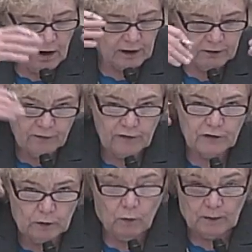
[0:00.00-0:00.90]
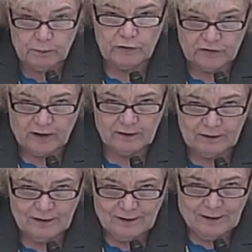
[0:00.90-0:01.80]
on a 51%
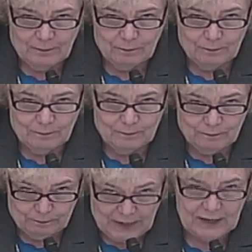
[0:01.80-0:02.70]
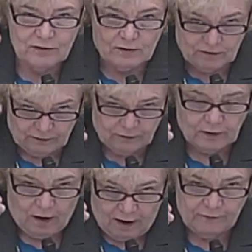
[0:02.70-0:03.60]
basis of
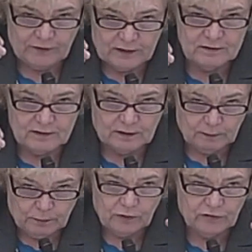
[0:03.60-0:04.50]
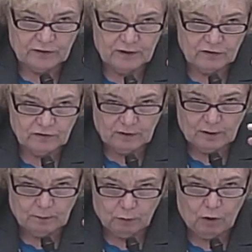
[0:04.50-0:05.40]
confidence that the person is
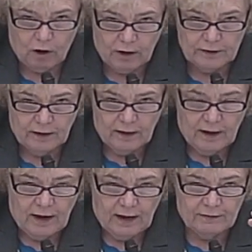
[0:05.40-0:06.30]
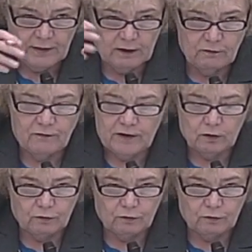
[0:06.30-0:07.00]
abroad, and then feel